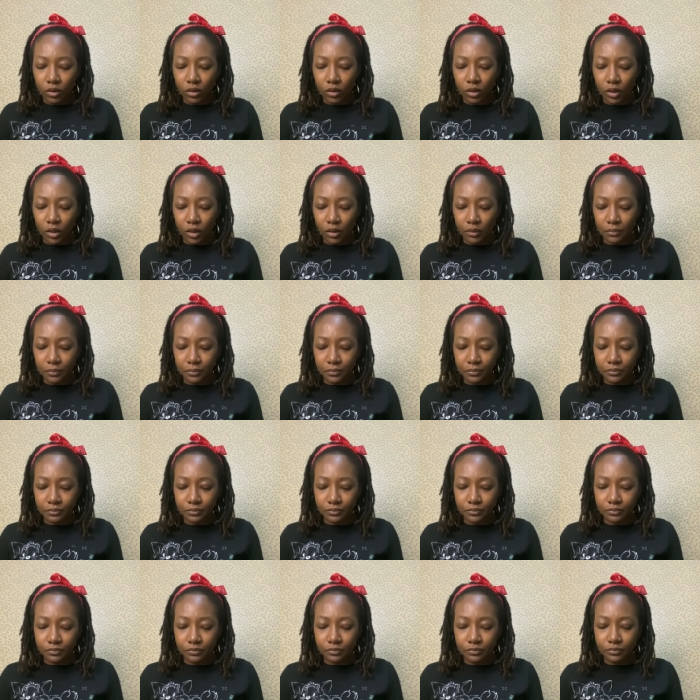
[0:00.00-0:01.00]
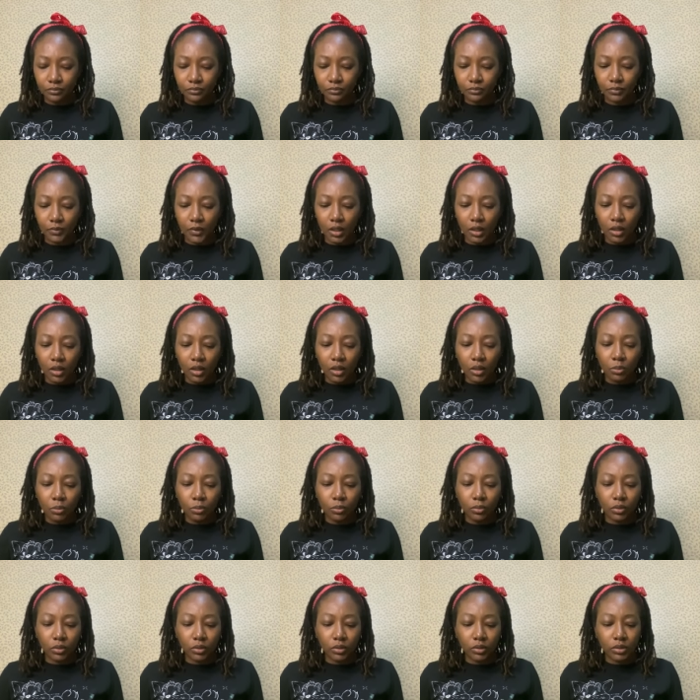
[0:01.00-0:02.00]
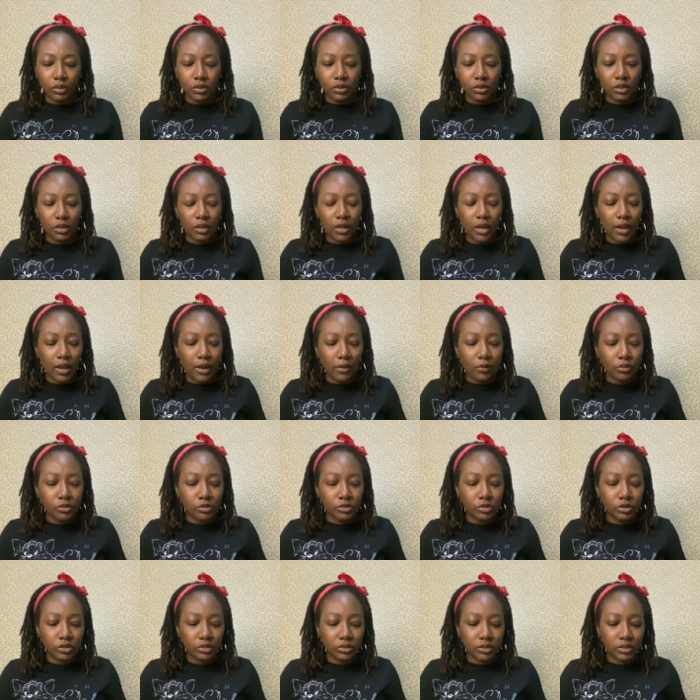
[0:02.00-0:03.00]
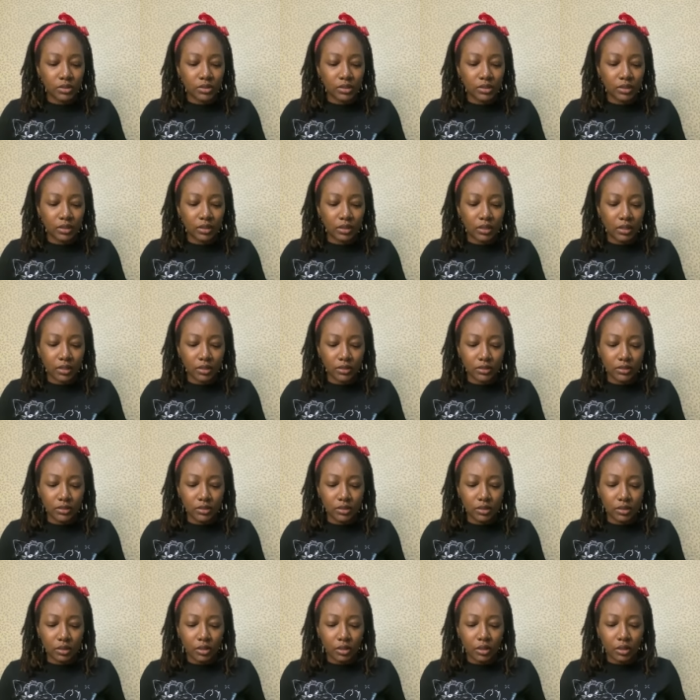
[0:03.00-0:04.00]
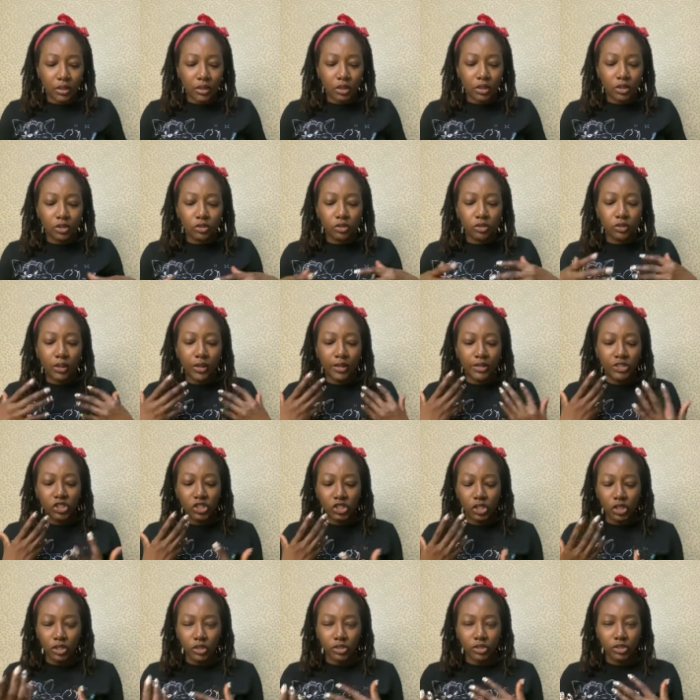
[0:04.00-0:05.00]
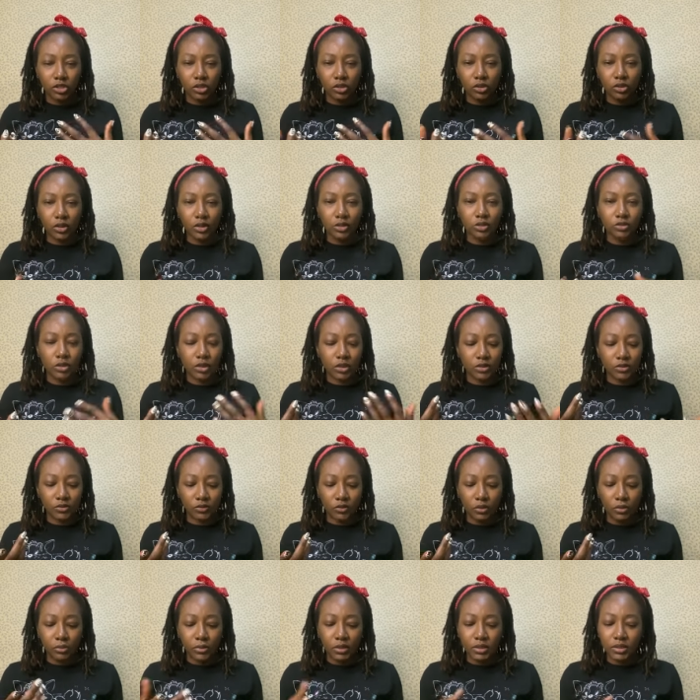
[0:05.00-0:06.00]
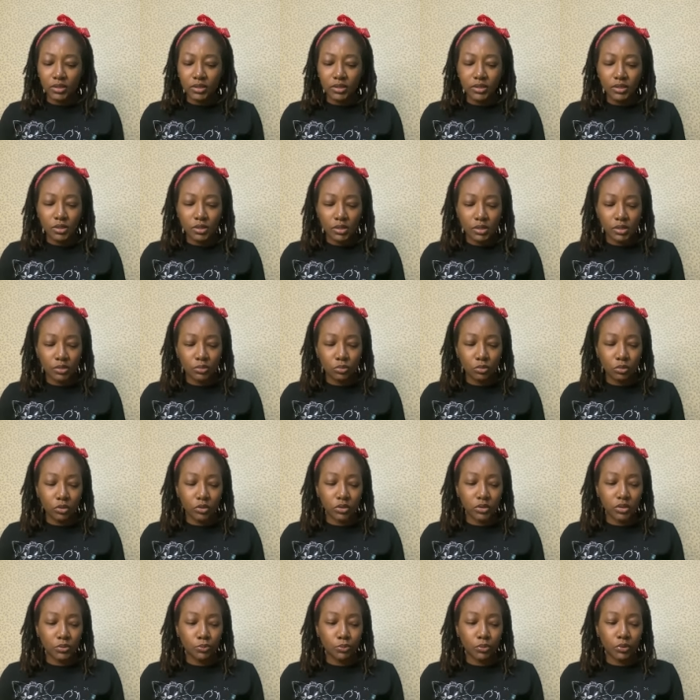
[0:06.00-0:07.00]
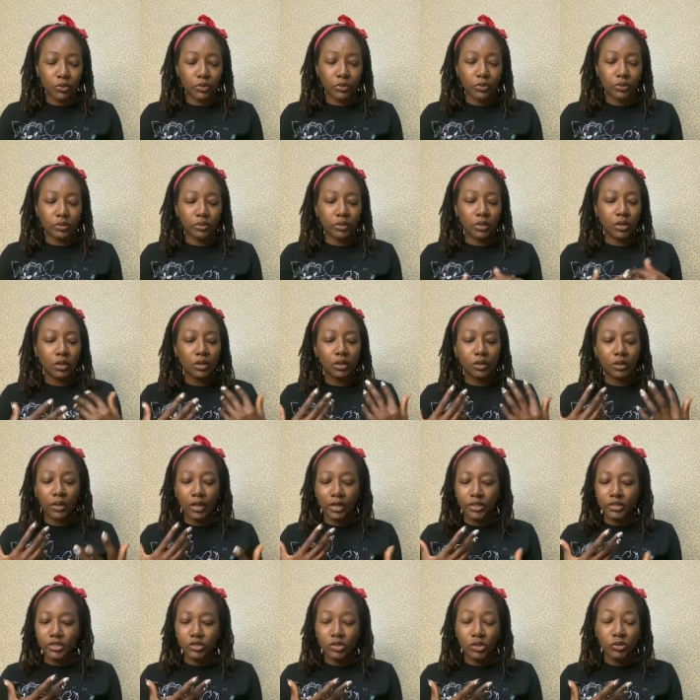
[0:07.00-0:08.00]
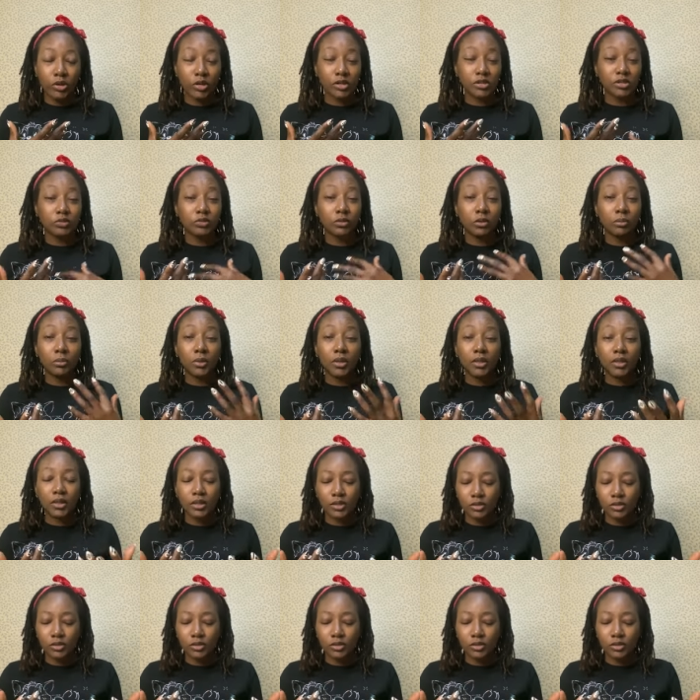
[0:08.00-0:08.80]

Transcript: Okay, but I want you to see that you are changing, you are transforming. This 6 months period, you are transforming